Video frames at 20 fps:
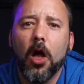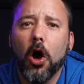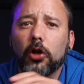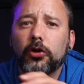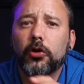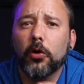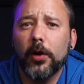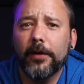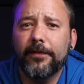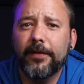On
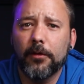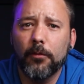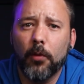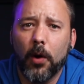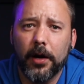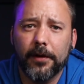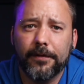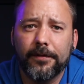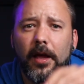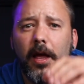to
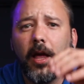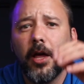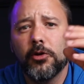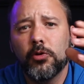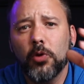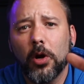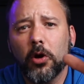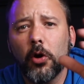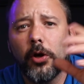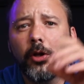reservoirs,
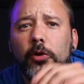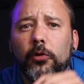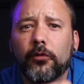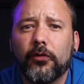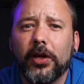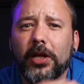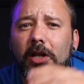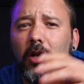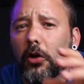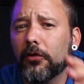you are going to
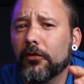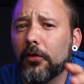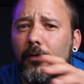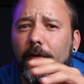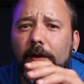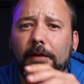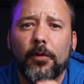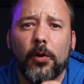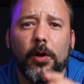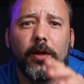see lots of
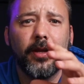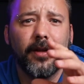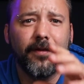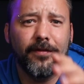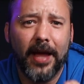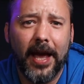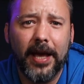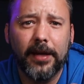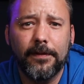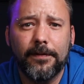different
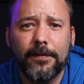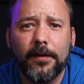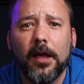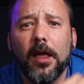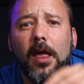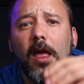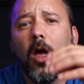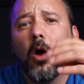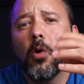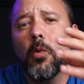designs.
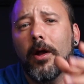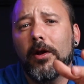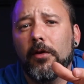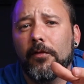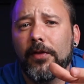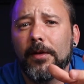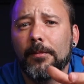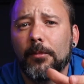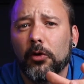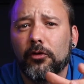One
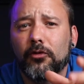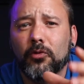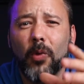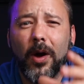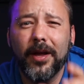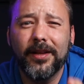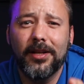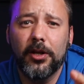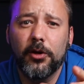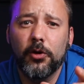of the most
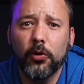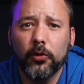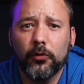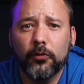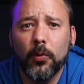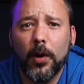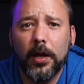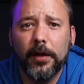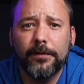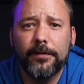widely
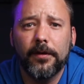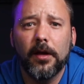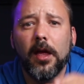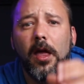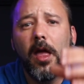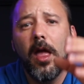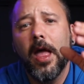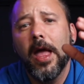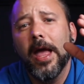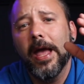used ones
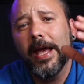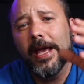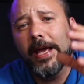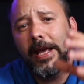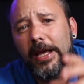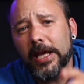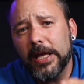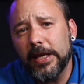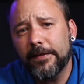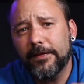
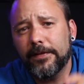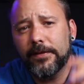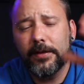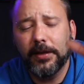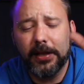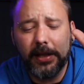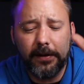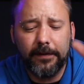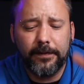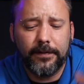is
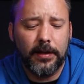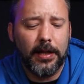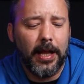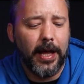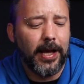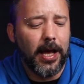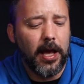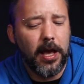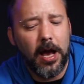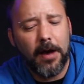this,
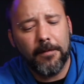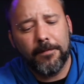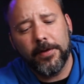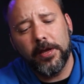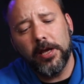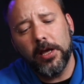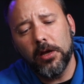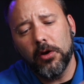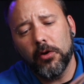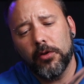like I have
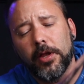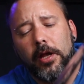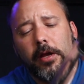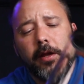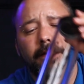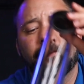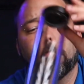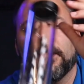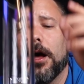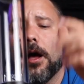here, that
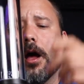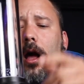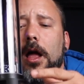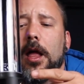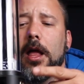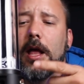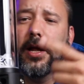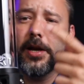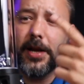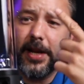is a
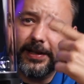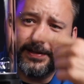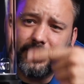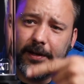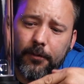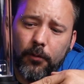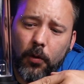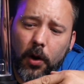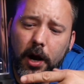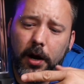
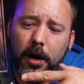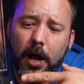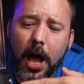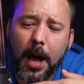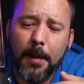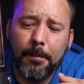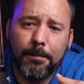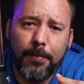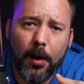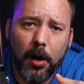reservoir
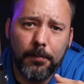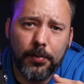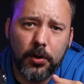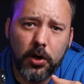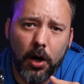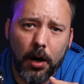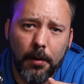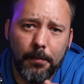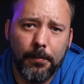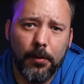and pump
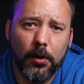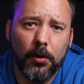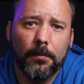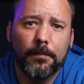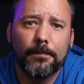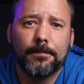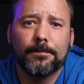combo.